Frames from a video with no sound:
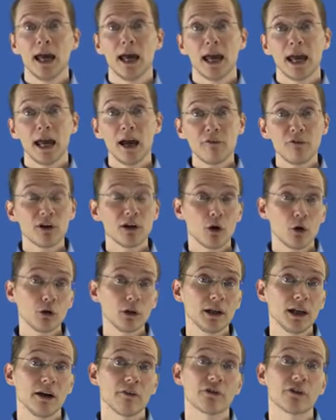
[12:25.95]
if and
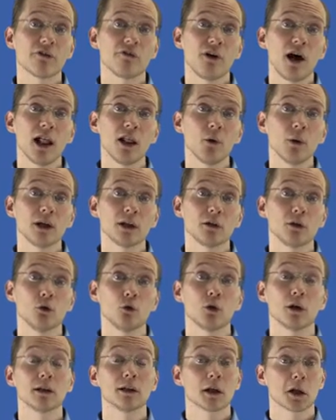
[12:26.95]
only if the following two
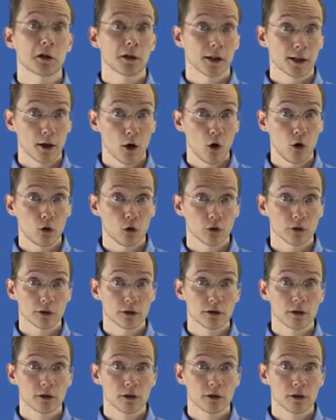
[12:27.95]
conditions hold.